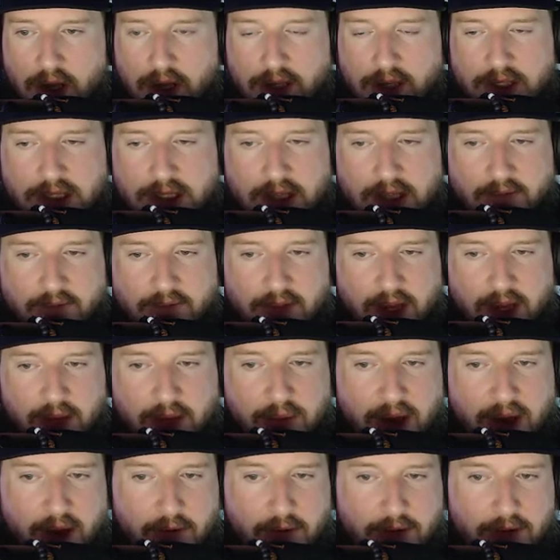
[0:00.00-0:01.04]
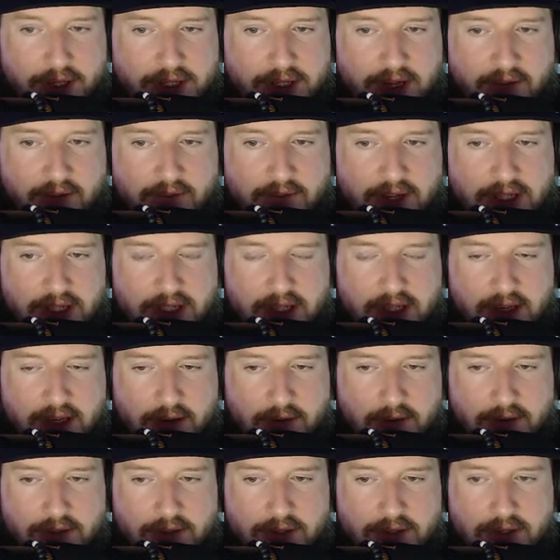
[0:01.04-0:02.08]
stuff like power and toughness
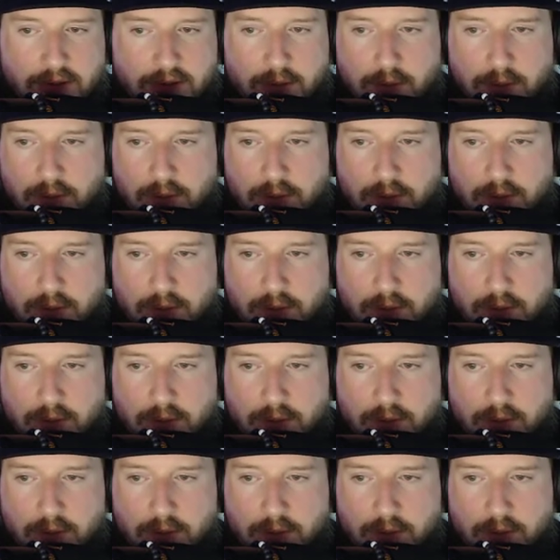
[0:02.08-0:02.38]
stickers,